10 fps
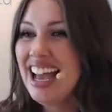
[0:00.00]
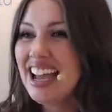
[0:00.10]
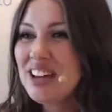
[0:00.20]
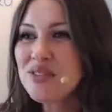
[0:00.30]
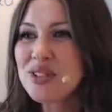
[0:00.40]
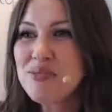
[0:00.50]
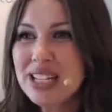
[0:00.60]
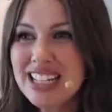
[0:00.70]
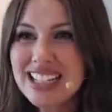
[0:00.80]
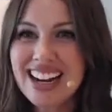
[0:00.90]
And for
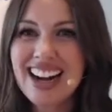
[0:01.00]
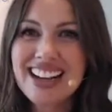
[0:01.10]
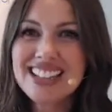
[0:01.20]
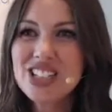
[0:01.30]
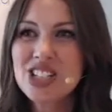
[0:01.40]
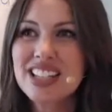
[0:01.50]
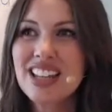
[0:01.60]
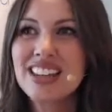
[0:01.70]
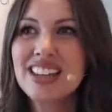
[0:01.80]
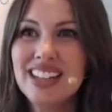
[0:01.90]
me, I just
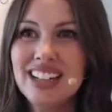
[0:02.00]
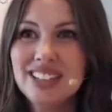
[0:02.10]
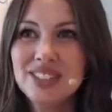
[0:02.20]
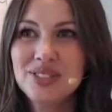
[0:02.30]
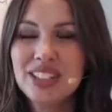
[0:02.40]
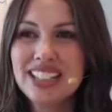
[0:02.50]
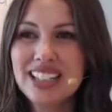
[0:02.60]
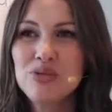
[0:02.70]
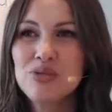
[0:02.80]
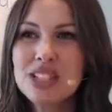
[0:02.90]
love, like,
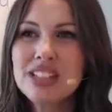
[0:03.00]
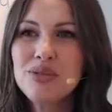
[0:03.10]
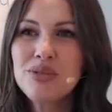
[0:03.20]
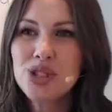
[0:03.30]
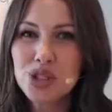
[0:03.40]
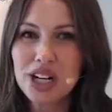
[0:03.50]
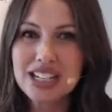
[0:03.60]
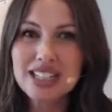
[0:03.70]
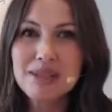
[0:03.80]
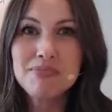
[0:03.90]
I really was
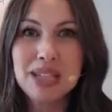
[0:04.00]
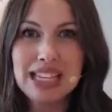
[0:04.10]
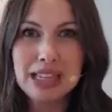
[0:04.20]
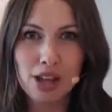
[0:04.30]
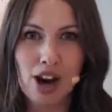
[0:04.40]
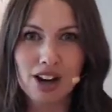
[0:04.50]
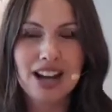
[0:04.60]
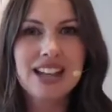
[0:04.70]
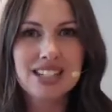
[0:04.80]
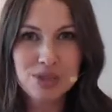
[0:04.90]
trying to be Laura
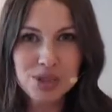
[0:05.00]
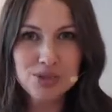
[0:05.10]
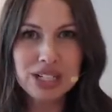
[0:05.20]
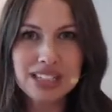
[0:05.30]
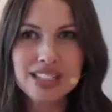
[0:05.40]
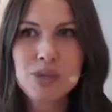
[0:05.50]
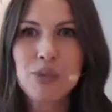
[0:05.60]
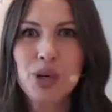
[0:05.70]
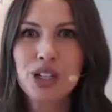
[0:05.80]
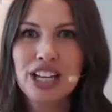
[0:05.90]
as I was reading this
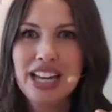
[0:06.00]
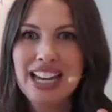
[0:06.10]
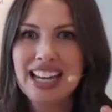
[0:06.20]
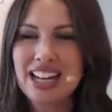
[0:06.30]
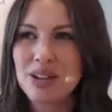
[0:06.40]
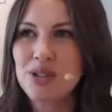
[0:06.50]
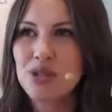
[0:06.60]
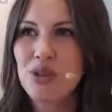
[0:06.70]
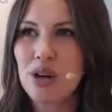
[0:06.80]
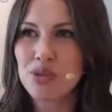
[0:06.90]
book. And I
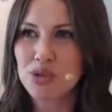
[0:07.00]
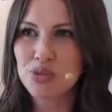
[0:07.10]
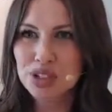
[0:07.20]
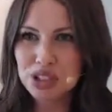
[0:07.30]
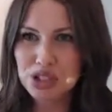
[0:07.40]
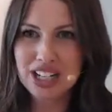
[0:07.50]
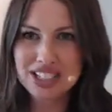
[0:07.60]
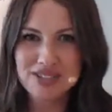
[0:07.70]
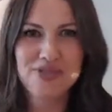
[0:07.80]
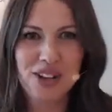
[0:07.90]
was really
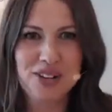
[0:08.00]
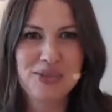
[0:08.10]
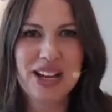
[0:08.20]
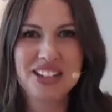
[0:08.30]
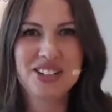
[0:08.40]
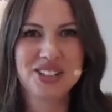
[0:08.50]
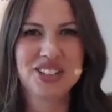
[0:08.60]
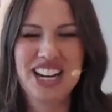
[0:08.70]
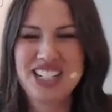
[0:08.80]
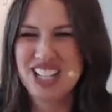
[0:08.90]
trying to funnel my inner
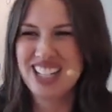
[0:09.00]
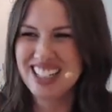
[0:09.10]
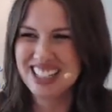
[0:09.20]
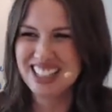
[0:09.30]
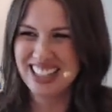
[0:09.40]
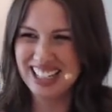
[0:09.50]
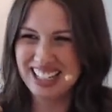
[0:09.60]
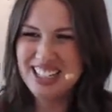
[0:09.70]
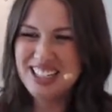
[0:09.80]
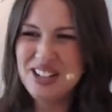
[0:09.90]
Gretchen on,
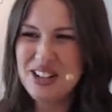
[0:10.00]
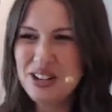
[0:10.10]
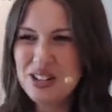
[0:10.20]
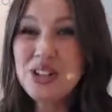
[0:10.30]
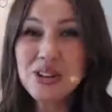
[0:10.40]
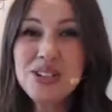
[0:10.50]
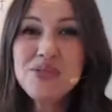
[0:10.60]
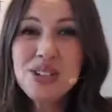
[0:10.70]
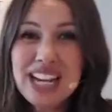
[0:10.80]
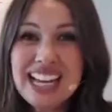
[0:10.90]
like,
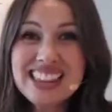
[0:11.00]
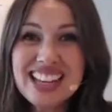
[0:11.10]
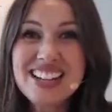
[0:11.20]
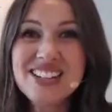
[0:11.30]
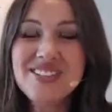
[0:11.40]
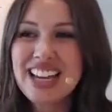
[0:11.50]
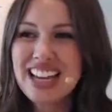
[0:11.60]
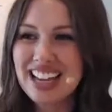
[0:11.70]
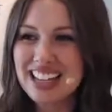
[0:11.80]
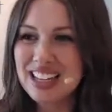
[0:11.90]
knowing what I love
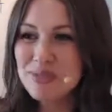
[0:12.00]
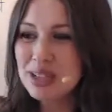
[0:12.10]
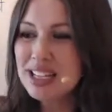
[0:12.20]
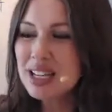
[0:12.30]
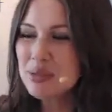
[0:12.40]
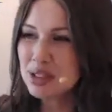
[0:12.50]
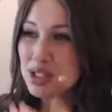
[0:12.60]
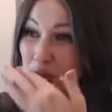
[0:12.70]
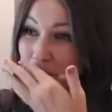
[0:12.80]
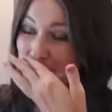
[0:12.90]
and being able to show